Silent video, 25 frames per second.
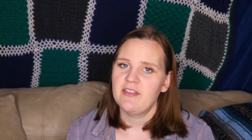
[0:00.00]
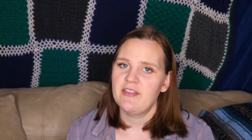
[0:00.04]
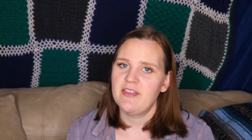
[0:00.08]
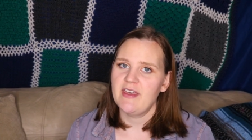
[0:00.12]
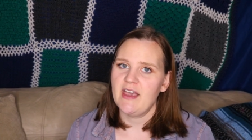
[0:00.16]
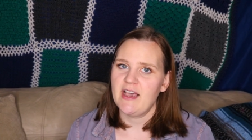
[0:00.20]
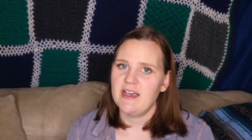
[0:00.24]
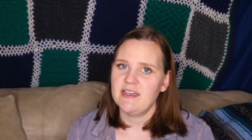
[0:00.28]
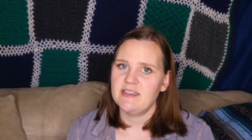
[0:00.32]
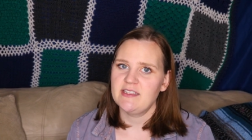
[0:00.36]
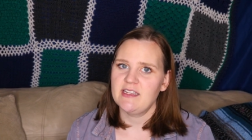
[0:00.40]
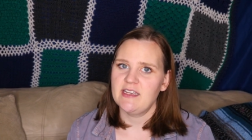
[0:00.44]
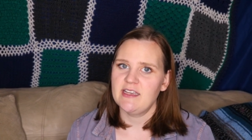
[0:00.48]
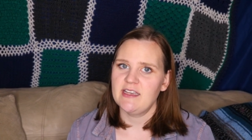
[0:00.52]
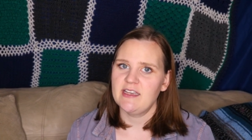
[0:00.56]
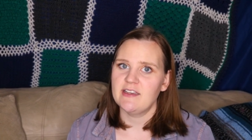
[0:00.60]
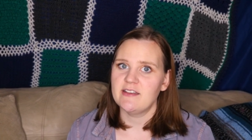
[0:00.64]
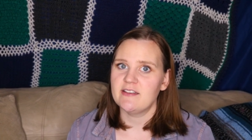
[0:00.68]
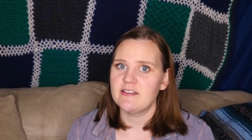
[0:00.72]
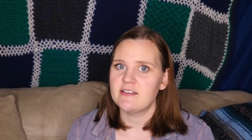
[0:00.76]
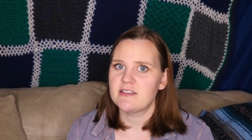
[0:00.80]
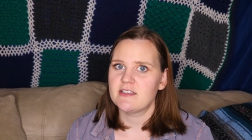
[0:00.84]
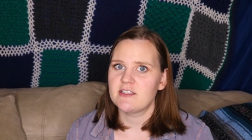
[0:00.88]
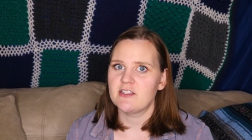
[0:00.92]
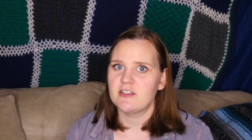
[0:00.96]
that
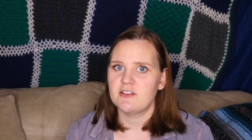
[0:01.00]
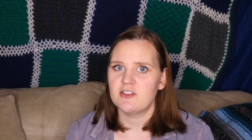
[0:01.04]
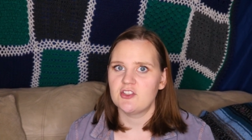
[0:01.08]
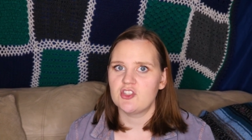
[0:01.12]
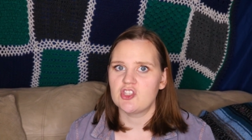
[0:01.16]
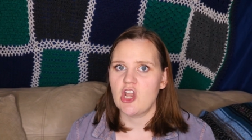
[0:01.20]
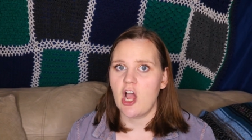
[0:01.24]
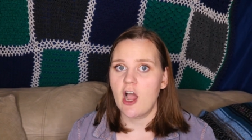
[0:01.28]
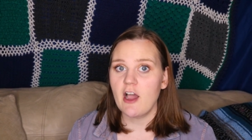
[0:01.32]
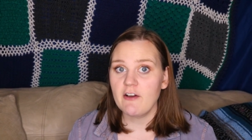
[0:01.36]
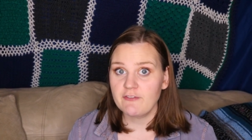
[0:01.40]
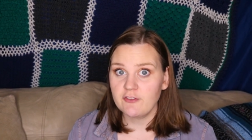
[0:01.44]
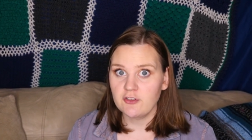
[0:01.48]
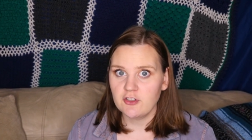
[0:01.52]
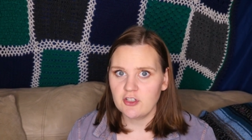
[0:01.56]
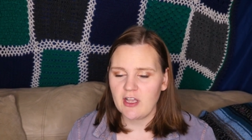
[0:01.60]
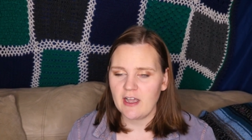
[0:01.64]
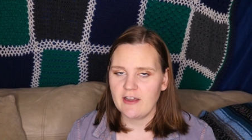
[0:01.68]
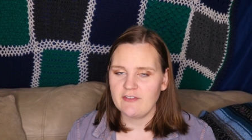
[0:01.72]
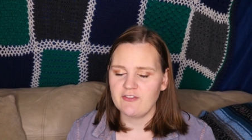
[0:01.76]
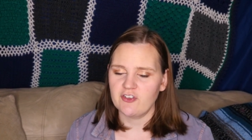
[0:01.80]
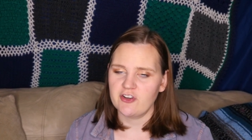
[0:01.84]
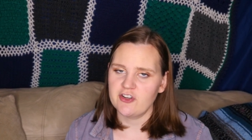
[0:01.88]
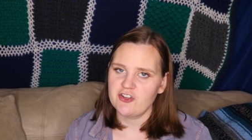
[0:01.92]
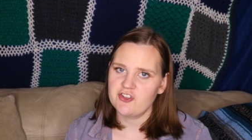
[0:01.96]
is not full
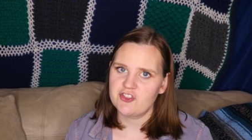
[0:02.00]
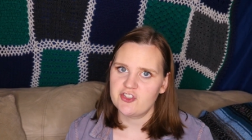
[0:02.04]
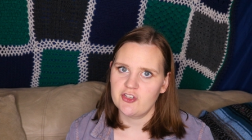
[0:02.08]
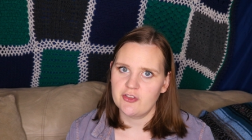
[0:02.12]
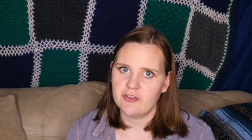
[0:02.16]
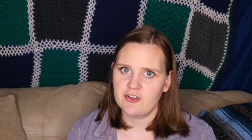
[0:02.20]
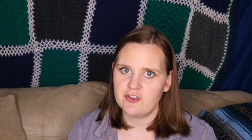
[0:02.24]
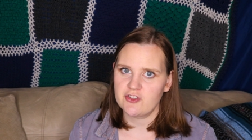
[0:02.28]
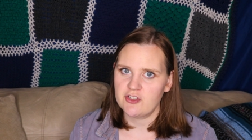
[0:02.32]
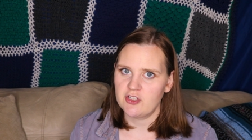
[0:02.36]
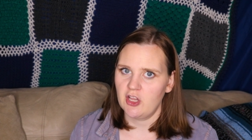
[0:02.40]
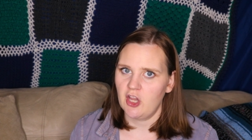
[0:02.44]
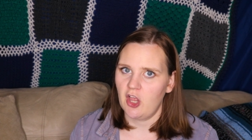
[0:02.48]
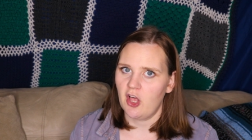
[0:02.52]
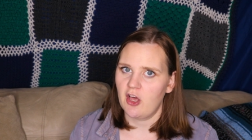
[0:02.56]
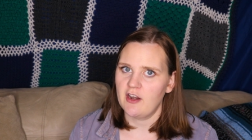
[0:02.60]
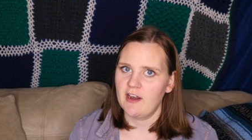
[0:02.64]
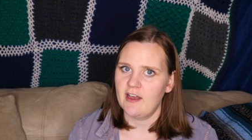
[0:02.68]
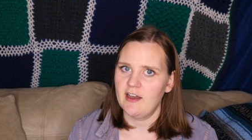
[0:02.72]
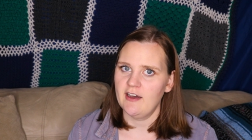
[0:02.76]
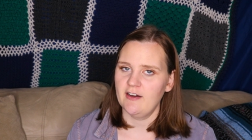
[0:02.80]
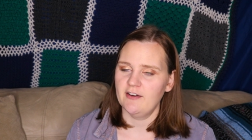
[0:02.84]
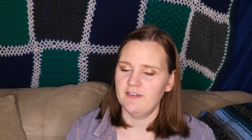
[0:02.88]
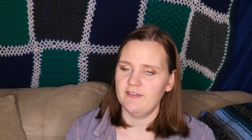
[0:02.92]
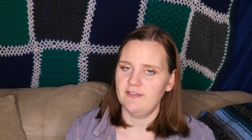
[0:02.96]
coverage. So there's a
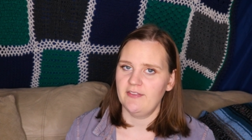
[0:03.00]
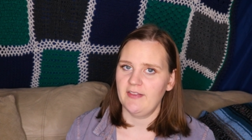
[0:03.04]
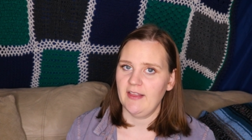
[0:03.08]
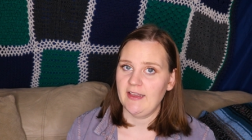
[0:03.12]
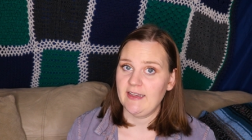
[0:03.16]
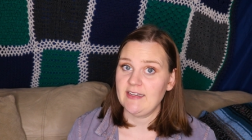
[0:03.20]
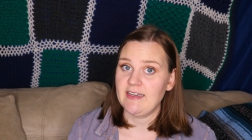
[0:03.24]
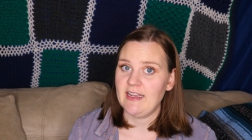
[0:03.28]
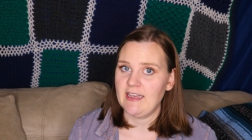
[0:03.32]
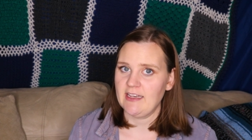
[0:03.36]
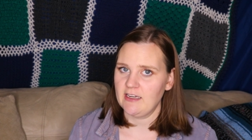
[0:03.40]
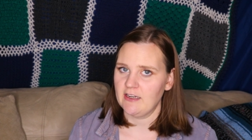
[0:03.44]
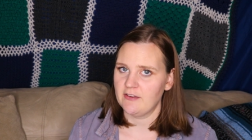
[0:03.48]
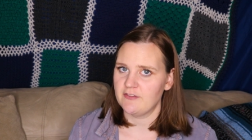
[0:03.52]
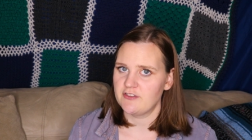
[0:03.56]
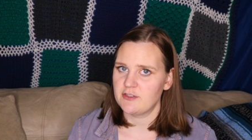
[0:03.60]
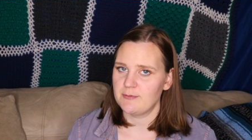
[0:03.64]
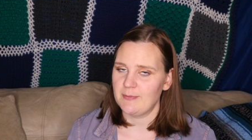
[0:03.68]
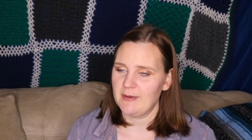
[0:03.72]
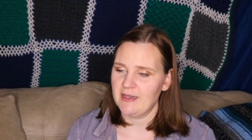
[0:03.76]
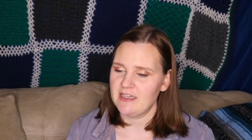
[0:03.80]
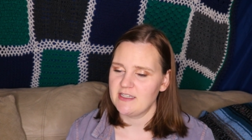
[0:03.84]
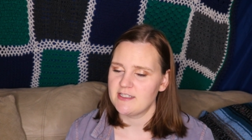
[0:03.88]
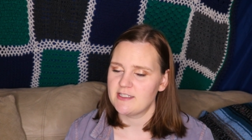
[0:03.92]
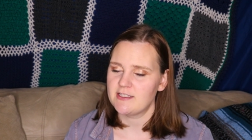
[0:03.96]
lot of like negative
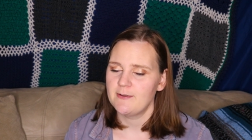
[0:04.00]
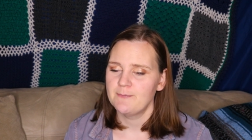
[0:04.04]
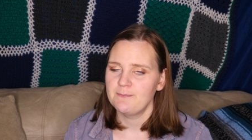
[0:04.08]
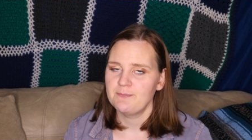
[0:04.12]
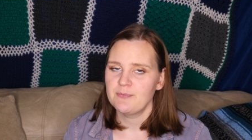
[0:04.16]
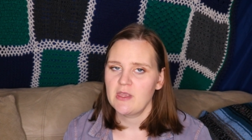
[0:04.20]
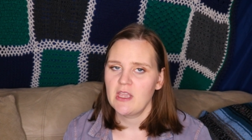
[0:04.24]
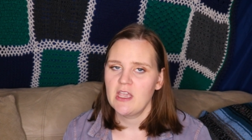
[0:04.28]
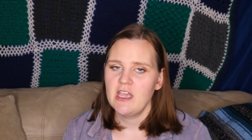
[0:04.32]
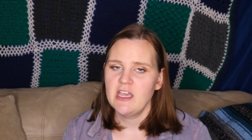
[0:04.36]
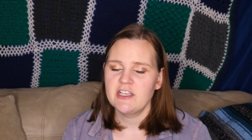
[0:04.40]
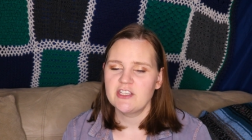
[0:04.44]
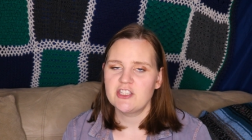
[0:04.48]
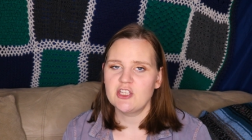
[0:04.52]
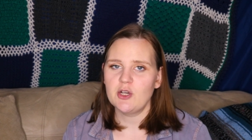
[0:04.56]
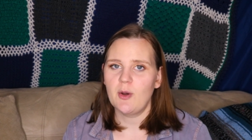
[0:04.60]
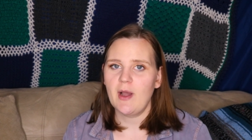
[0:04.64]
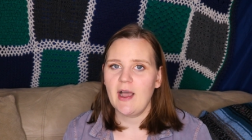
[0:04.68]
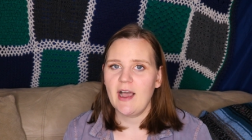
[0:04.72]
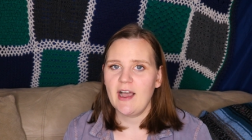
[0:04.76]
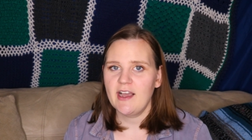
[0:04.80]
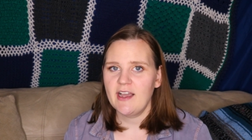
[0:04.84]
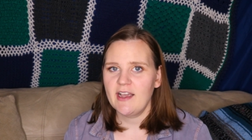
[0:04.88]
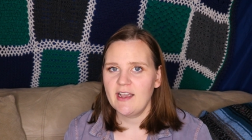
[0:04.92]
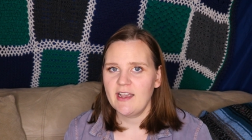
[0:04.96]
space. So
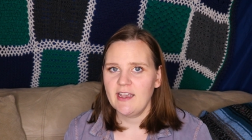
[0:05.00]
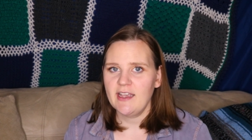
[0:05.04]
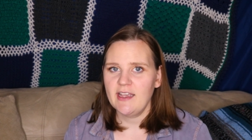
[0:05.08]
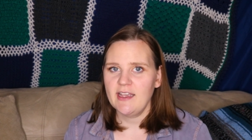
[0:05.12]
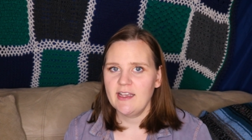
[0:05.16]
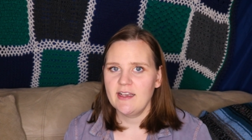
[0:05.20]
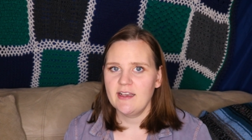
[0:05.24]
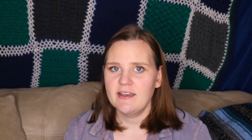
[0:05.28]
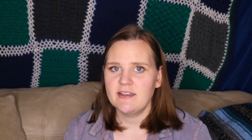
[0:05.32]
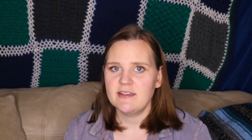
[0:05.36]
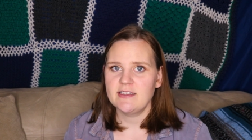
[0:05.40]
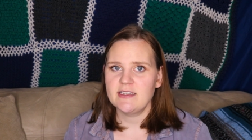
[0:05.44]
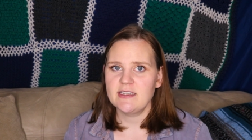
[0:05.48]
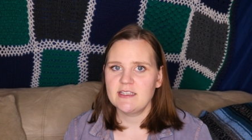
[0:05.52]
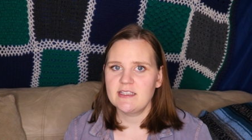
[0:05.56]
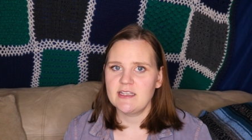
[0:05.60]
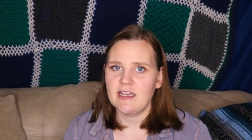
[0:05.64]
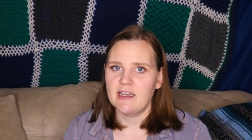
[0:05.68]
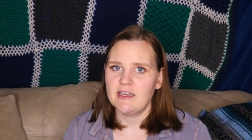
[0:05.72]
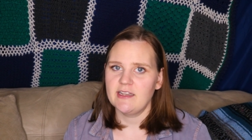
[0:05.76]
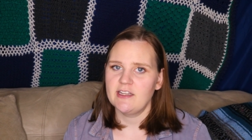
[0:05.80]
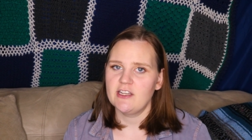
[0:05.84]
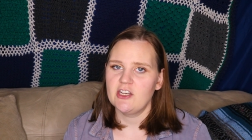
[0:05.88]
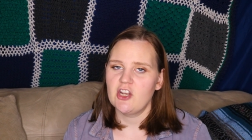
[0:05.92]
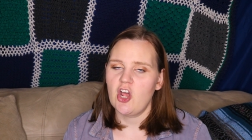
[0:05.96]
I
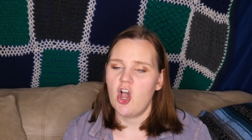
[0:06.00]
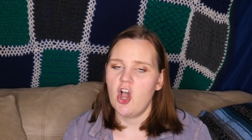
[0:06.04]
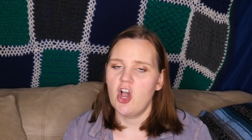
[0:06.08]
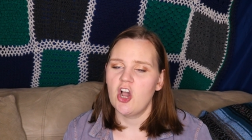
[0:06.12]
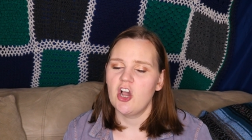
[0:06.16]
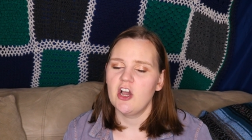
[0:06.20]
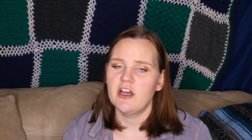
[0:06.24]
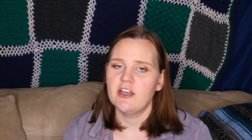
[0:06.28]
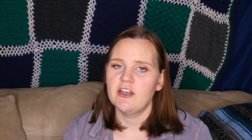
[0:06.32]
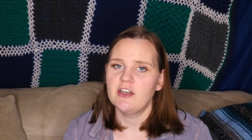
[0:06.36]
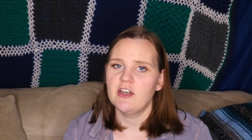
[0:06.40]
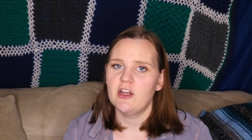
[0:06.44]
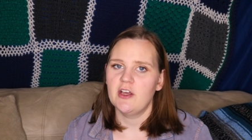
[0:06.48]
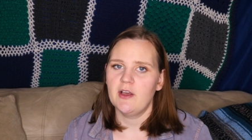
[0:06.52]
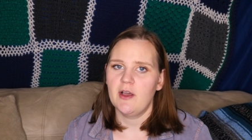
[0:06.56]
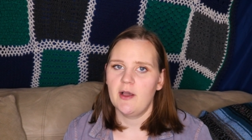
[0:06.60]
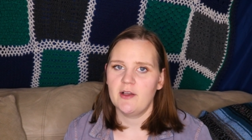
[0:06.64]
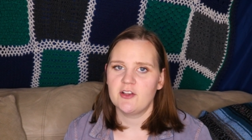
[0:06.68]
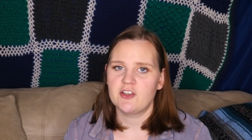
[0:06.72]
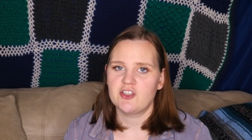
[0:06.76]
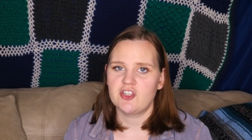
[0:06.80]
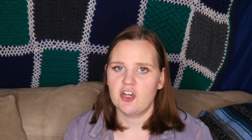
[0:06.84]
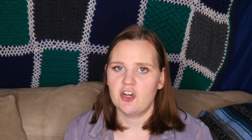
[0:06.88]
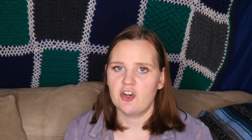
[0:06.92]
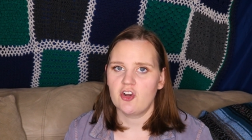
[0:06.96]
decided on
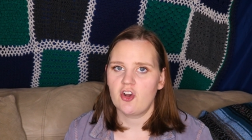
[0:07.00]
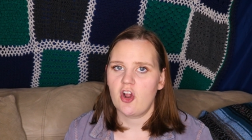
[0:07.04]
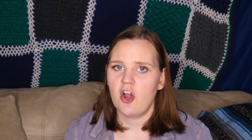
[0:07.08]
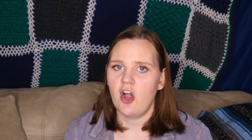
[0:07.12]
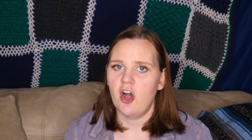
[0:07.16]
a chart